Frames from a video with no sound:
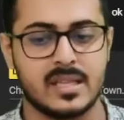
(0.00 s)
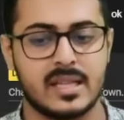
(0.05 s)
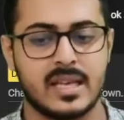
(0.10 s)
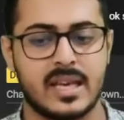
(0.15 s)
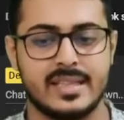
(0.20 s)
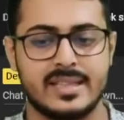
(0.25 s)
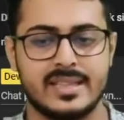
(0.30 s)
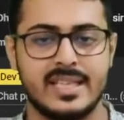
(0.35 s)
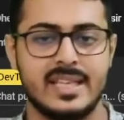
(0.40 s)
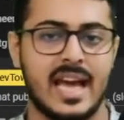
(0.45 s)

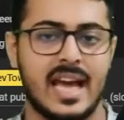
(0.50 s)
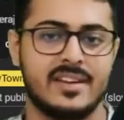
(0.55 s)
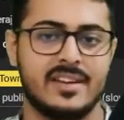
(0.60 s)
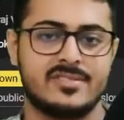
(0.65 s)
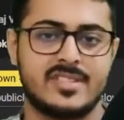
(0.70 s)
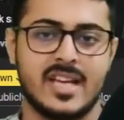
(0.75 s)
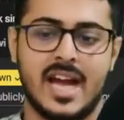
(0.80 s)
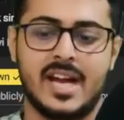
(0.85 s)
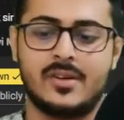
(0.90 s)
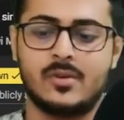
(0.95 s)
in the live
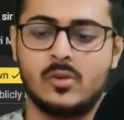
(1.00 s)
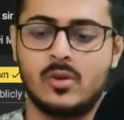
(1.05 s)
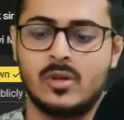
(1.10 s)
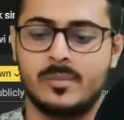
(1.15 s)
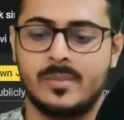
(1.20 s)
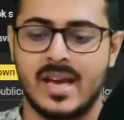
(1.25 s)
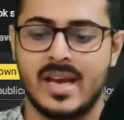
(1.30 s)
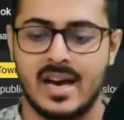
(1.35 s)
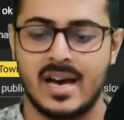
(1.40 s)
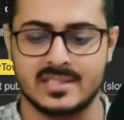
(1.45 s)
chat who will
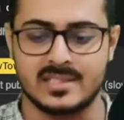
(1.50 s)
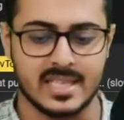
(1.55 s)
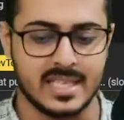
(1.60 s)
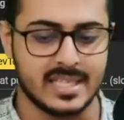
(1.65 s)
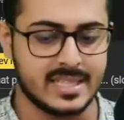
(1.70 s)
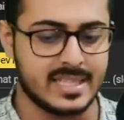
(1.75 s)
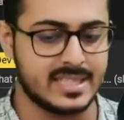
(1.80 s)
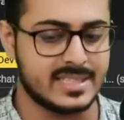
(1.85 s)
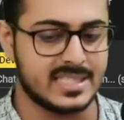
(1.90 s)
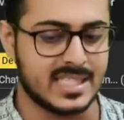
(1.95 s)
be
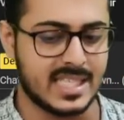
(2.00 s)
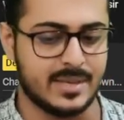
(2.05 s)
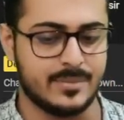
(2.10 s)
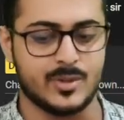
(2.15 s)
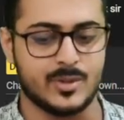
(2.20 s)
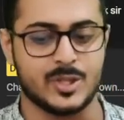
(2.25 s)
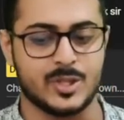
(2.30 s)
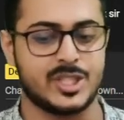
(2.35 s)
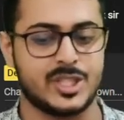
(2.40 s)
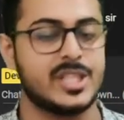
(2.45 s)
asking the same
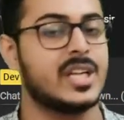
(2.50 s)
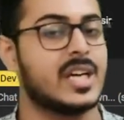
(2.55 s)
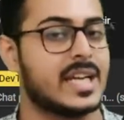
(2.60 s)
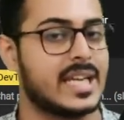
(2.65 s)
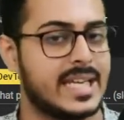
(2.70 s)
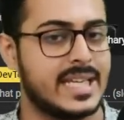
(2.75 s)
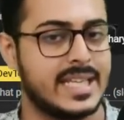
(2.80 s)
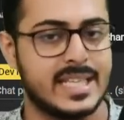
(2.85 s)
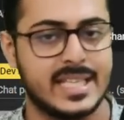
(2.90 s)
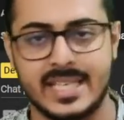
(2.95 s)
question
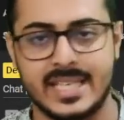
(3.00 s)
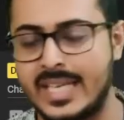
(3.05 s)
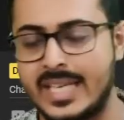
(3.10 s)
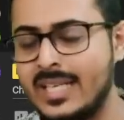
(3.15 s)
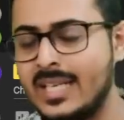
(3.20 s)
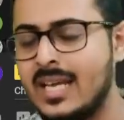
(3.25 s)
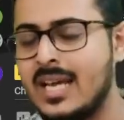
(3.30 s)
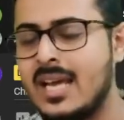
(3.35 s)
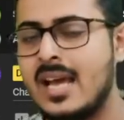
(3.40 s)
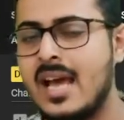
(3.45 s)
again and again,